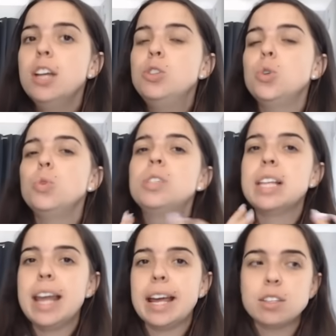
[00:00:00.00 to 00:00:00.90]
to
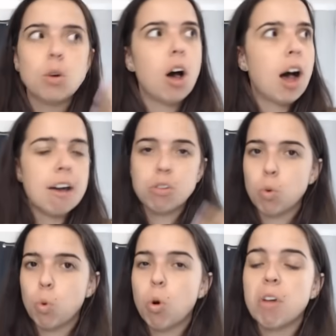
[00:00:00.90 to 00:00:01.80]
select either
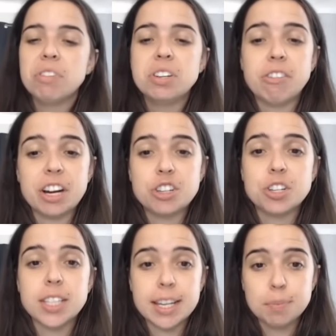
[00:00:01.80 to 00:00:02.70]
or of the
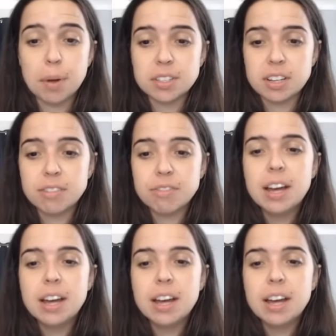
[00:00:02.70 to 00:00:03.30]
directions as positive.